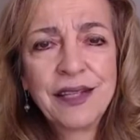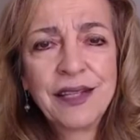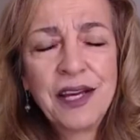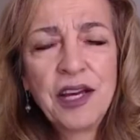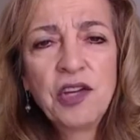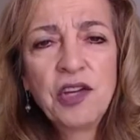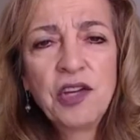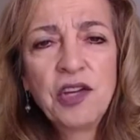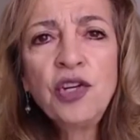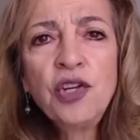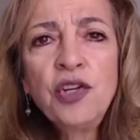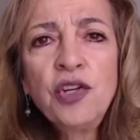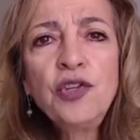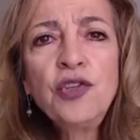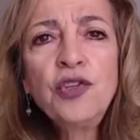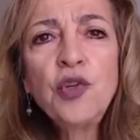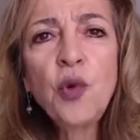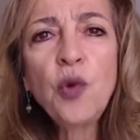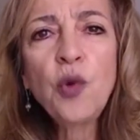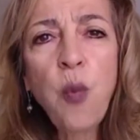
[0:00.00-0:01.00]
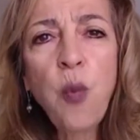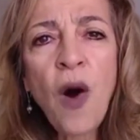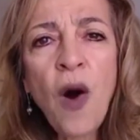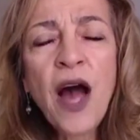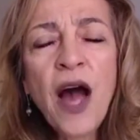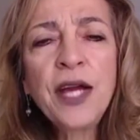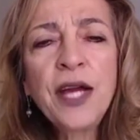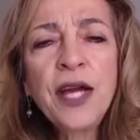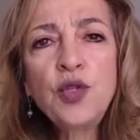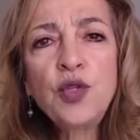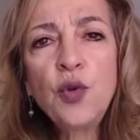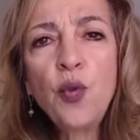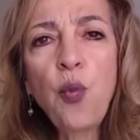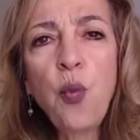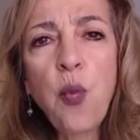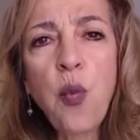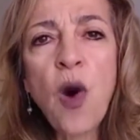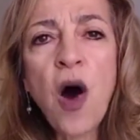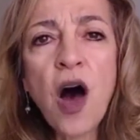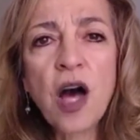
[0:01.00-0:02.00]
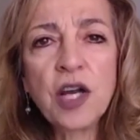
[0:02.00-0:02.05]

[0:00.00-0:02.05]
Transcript: turn the why to what.